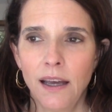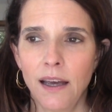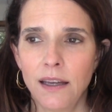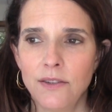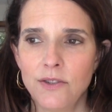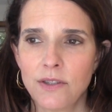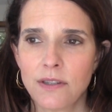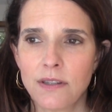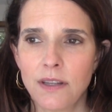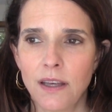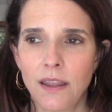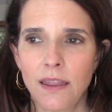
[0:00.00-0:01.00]
I just
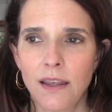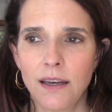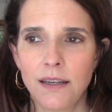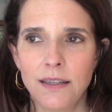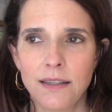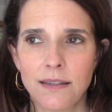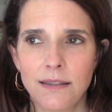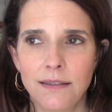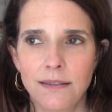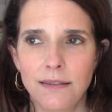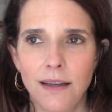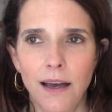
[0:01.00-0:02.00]
think that is
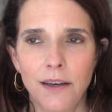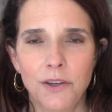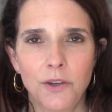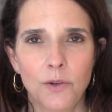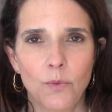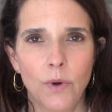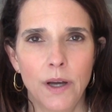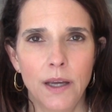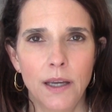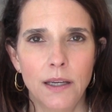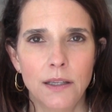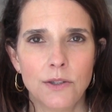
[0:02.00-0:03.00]
not a good
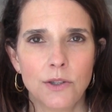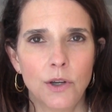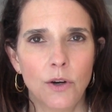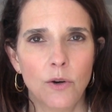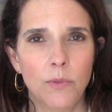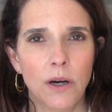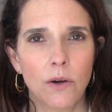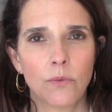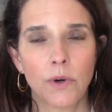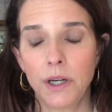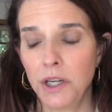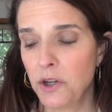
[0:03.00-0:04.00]
way to go about
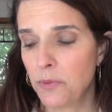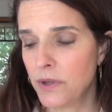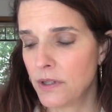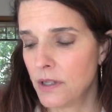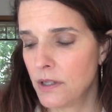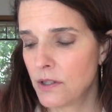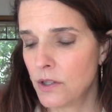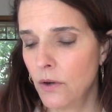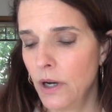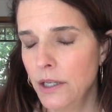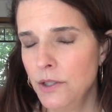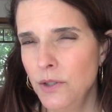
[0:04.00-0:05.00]
running your business.
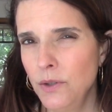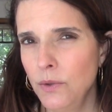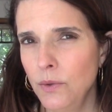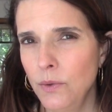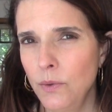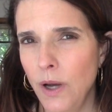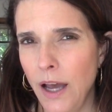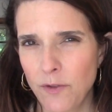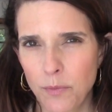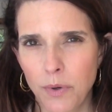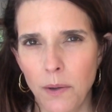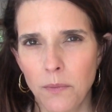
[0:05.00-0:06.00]
So I do have
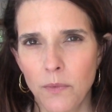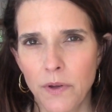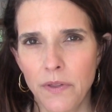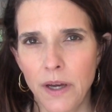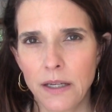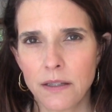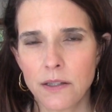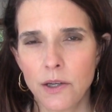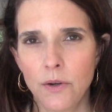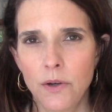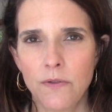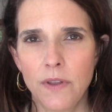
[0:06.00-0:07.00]
a problem with that.
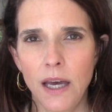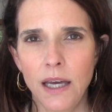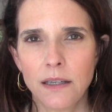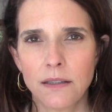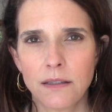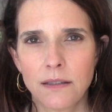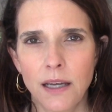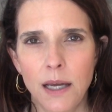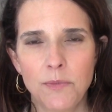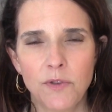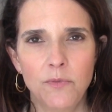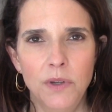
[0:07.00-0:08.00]
So if that
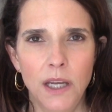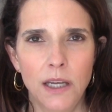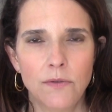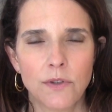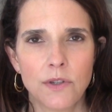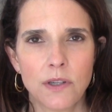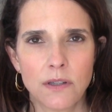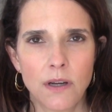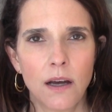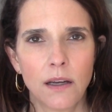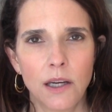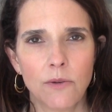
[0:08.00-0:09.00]
type of behavior does
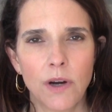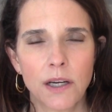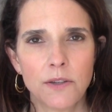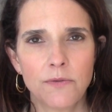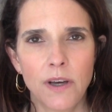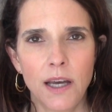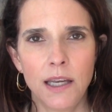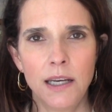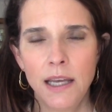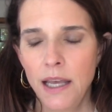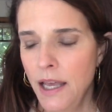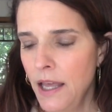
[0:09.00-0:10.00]
not get
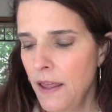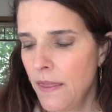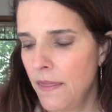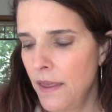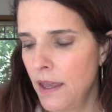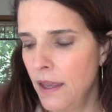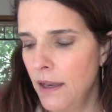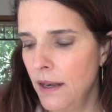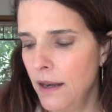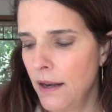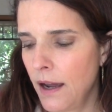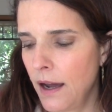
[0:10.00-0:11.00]
rectified,
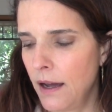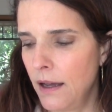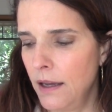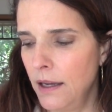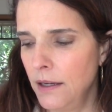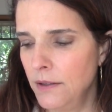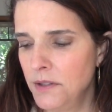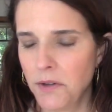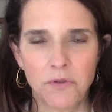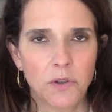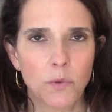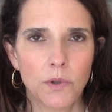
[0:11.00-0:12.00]
then I
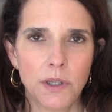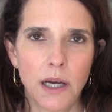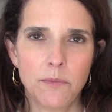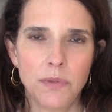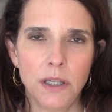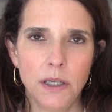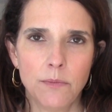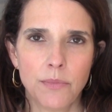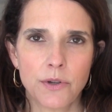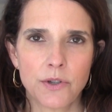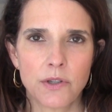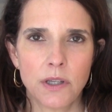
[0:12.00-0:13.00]
definitely will not be
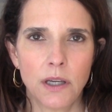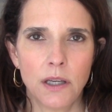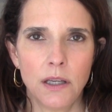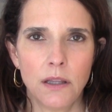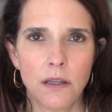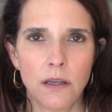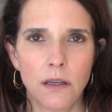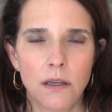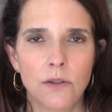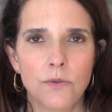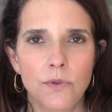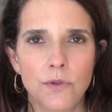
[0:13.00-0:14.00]
purchasing anything
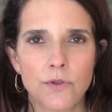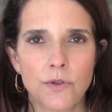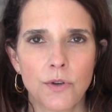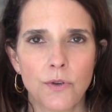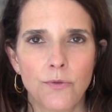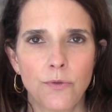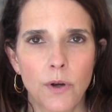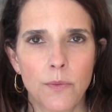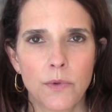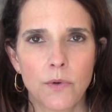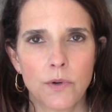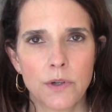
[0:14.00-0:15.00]
in the future
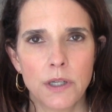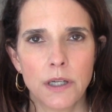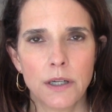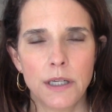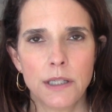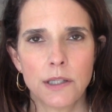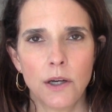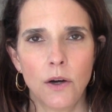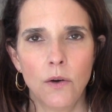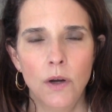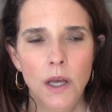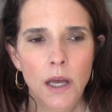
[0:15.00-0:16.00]
from The Ordinary.
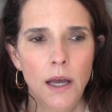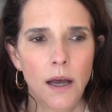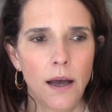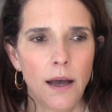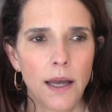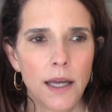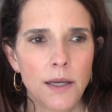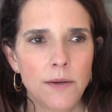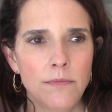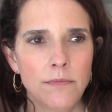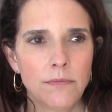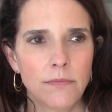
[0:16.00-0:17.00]
So
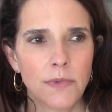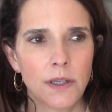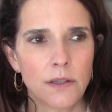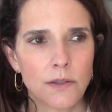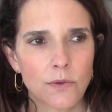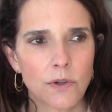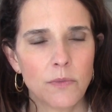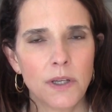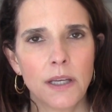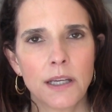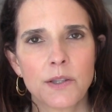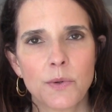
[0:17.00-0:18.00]
I'm gonna sort of be
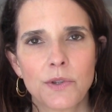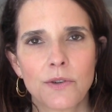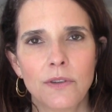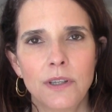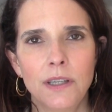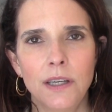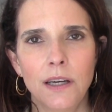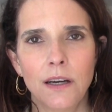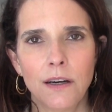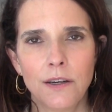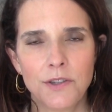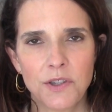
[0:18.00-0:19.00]
like Switzerland
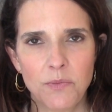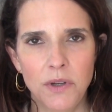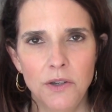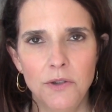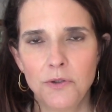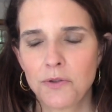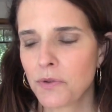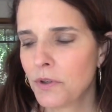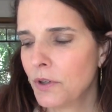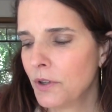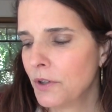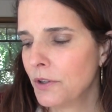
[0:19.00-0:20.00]
here, just be
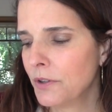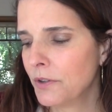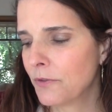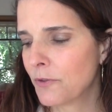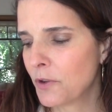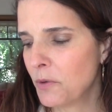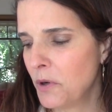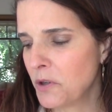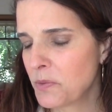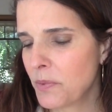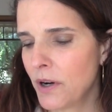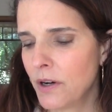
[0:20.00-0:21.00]
neutral for the
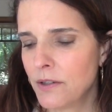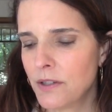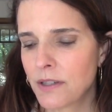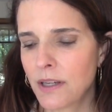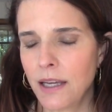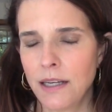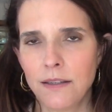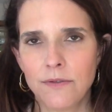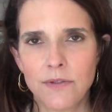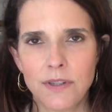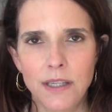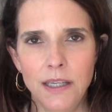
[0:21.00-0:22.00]
most part, just kind of
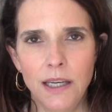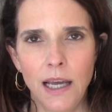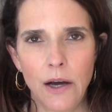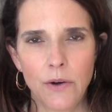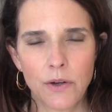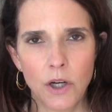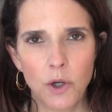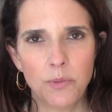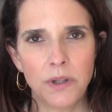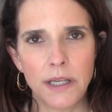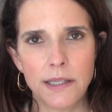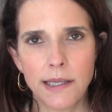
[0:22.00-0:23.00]
see how it all
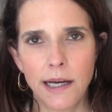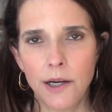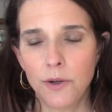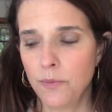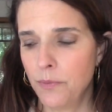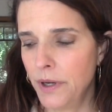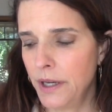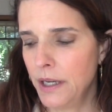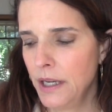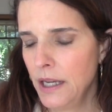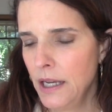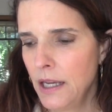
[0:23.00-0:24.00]
plays out.
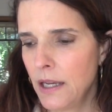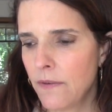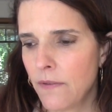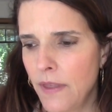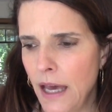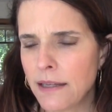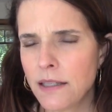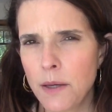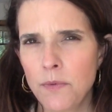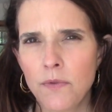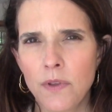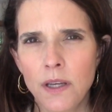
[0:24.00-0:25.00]
But if that
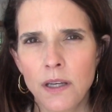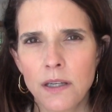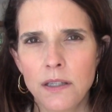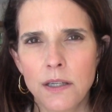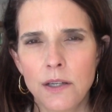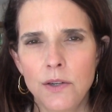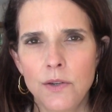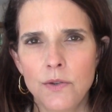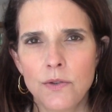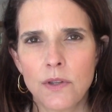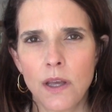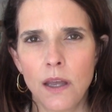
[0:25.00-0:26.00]
type of thing
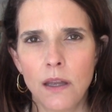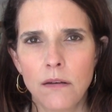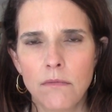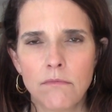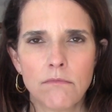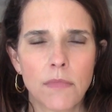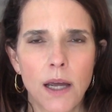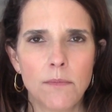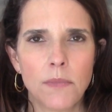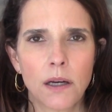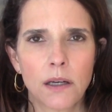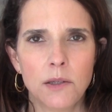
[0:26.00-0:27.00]
continues, then
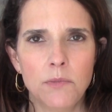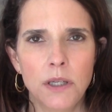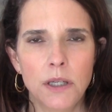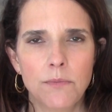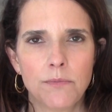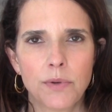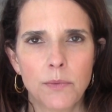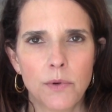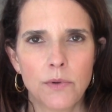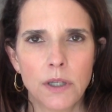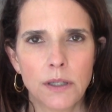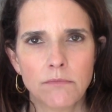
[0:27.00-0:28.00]
I'm not gonna be
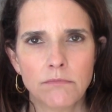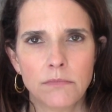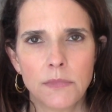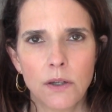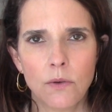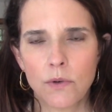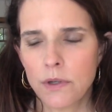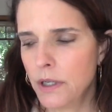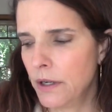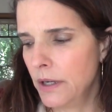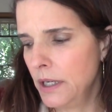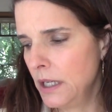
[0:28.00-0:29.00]
promoting The
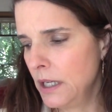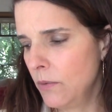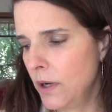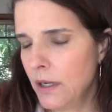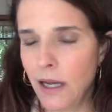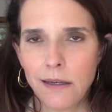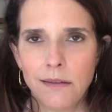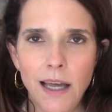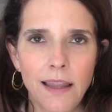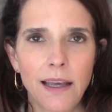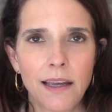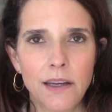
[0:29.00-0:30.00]
Ordinary in any way. Not,
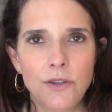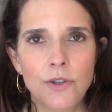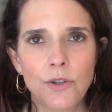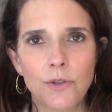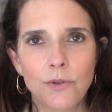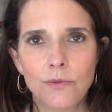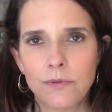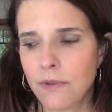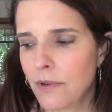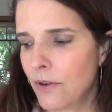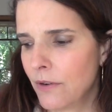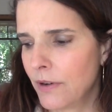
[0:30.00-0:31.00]
not like I do,
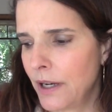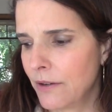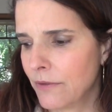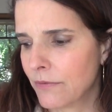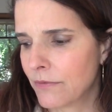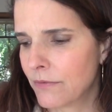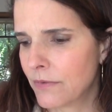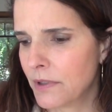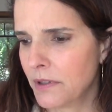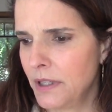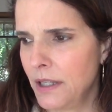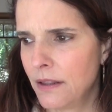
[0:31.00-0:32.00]
or I don't
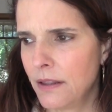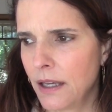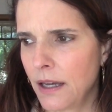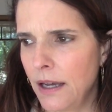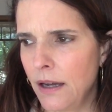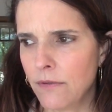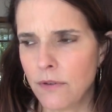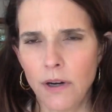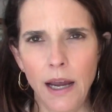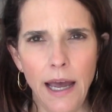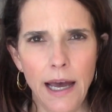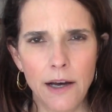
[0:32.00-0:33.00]
really think I ever
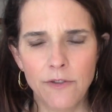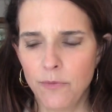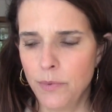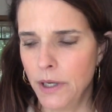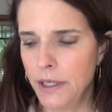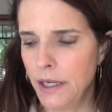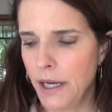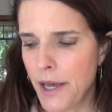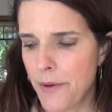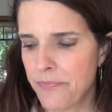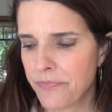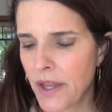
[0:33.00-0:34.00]
have, but
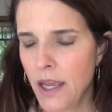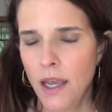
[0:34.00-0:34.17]
um,